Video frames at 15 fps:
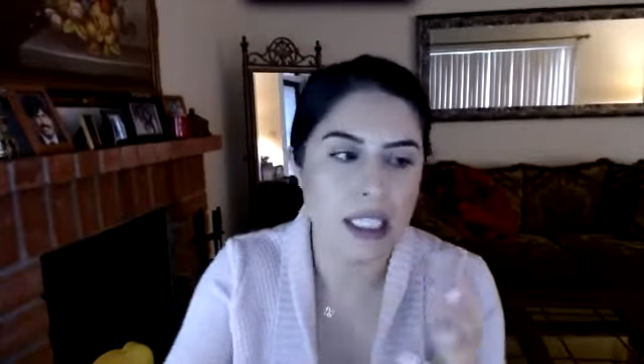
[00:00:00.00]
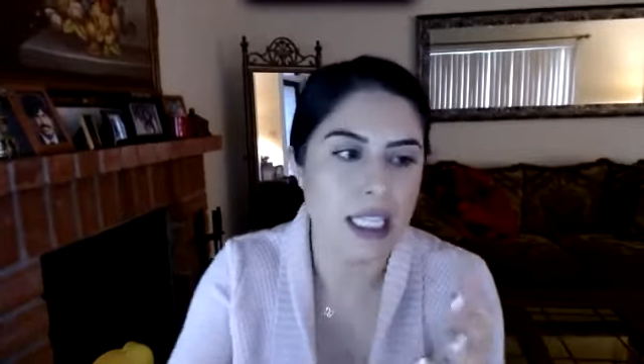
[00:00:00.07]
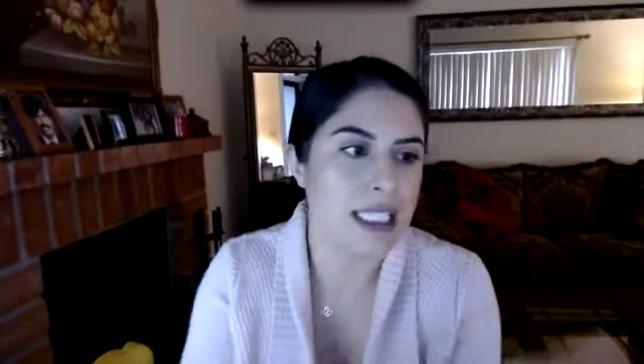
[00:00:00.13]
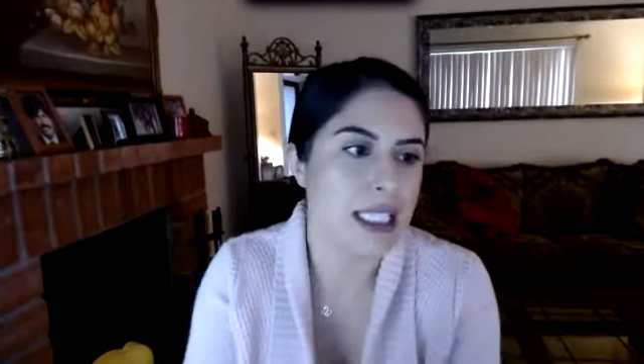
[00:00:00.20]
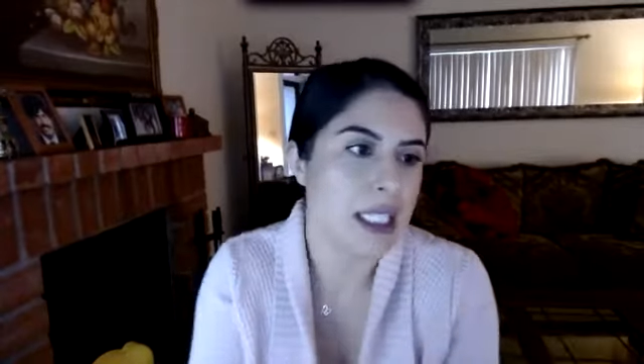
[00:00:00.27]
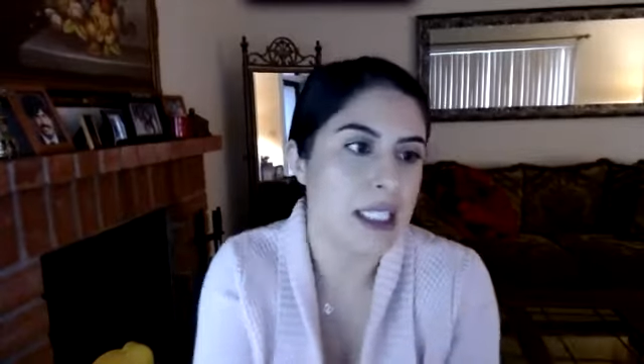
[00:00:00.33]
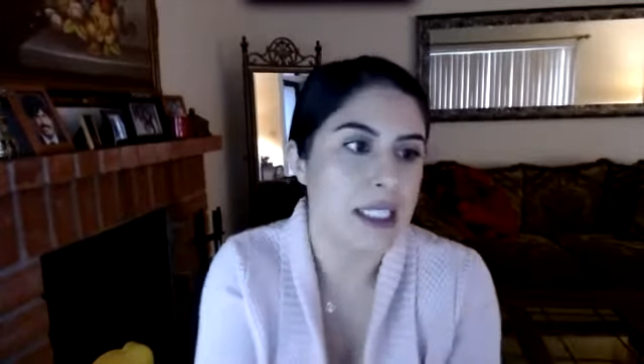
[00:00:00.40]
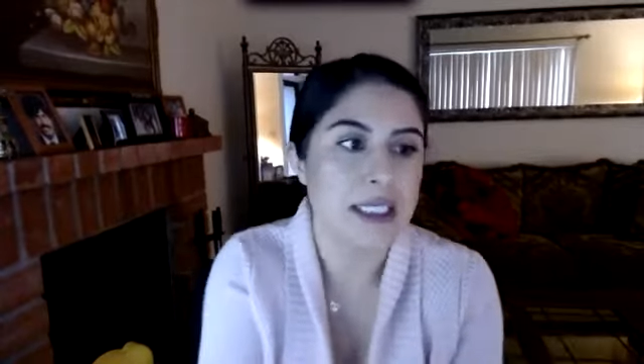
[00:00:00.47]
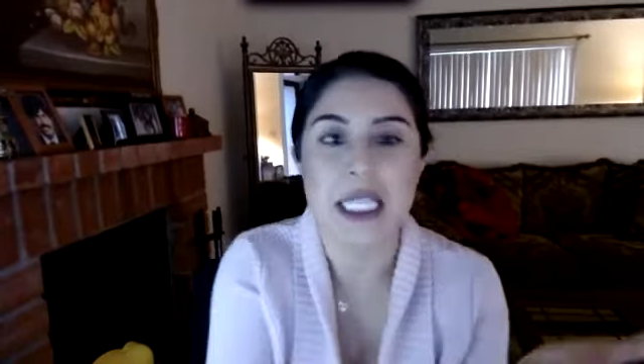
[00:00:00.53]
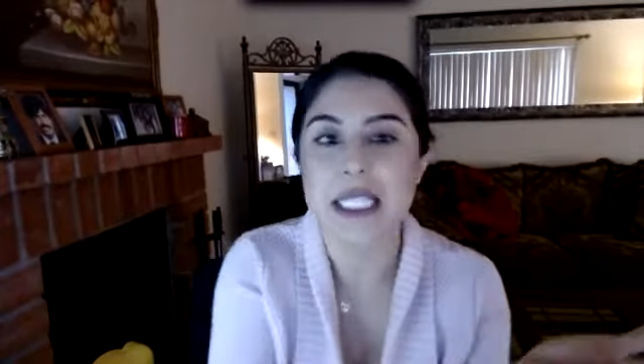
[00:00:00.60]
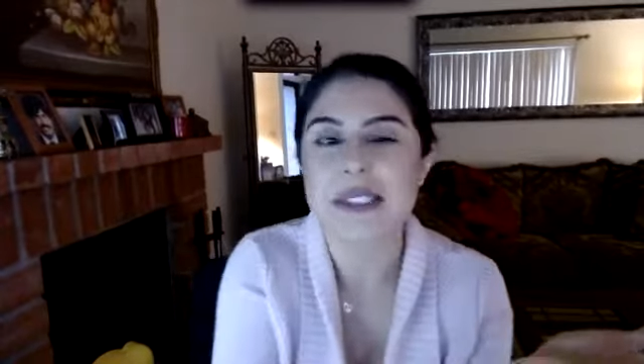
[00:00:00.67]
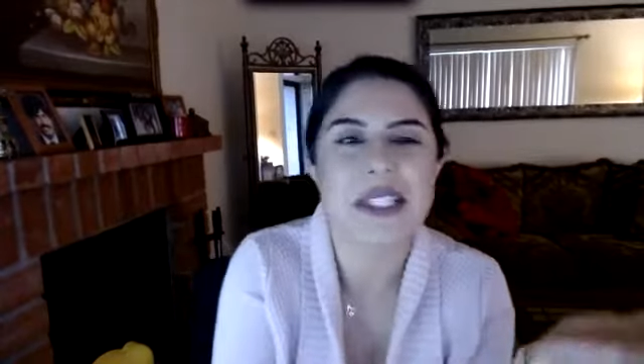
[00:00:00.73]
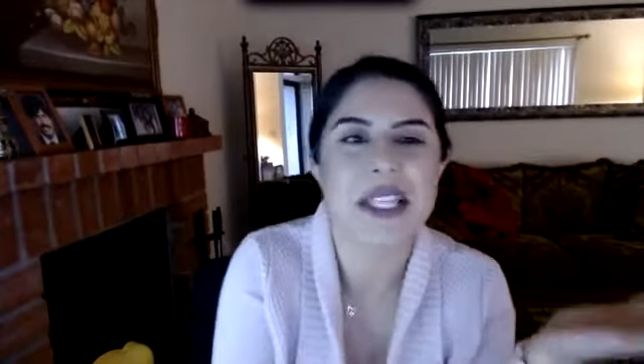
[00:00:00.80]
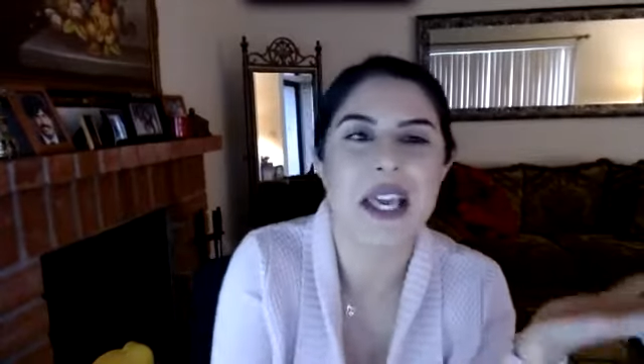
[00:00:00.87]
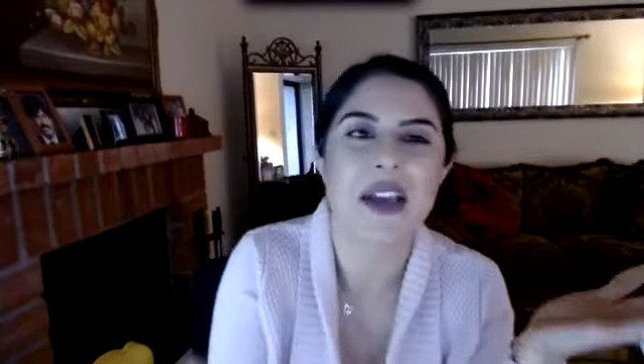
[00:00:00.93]
as easy as
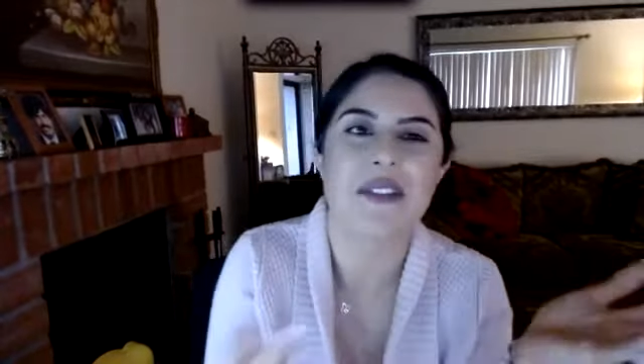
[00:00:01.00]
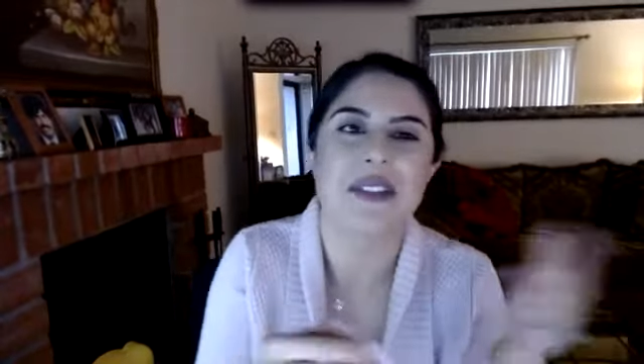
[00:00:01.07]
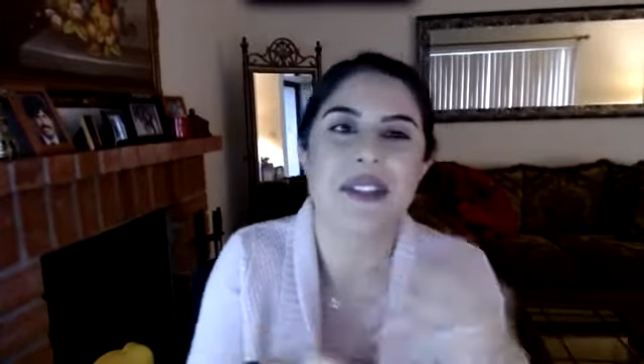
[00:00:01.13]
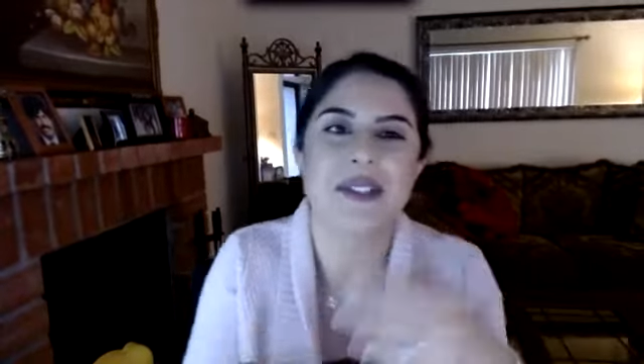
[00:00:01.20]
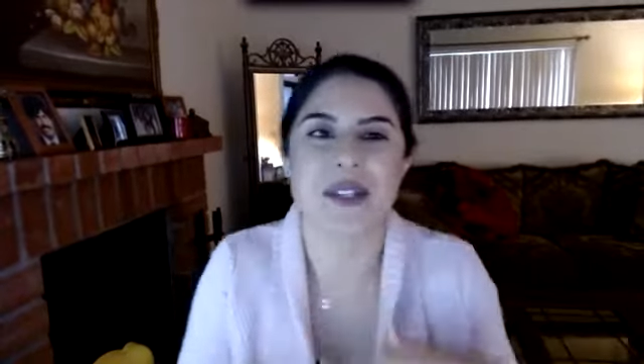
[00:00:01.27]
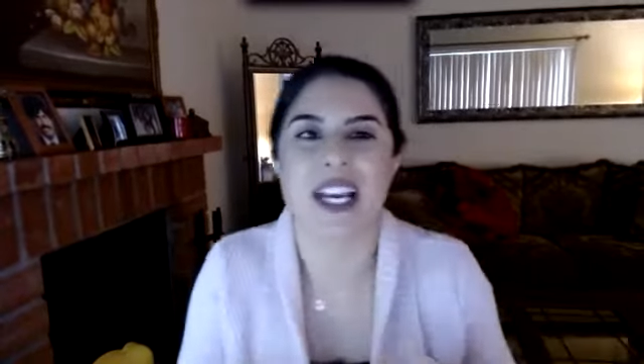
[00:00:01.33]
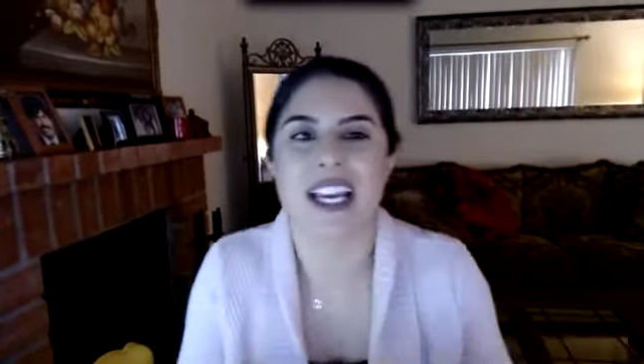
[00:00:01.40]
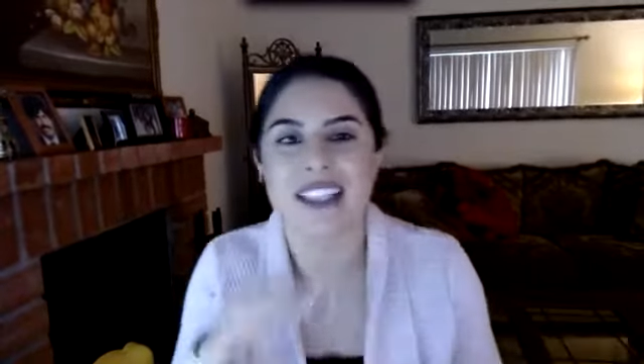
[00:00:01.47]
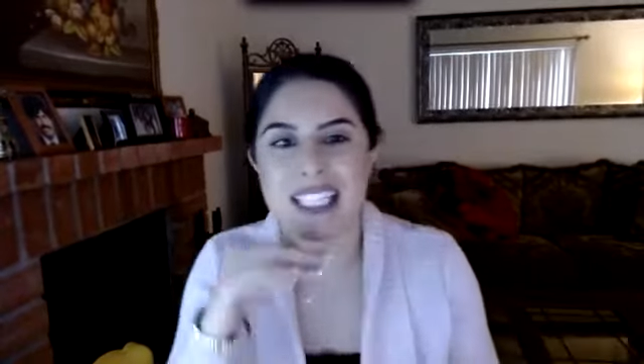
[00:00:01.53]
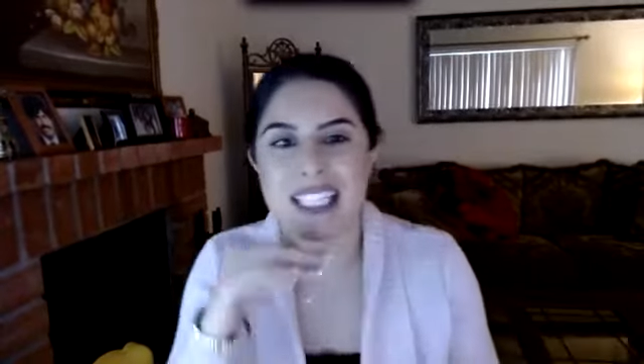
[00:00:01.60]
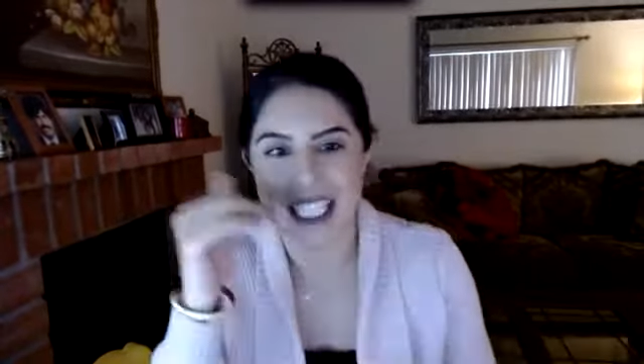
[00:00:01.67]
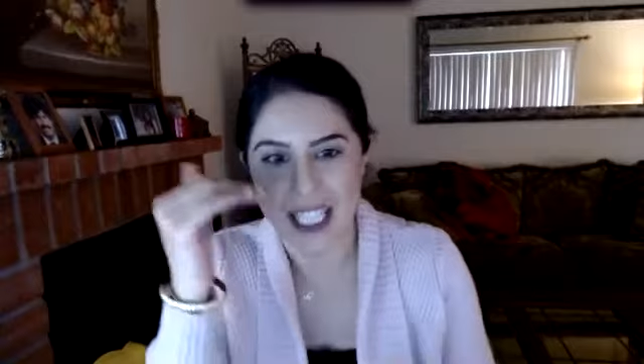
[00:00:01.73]
a canvas, right? Like,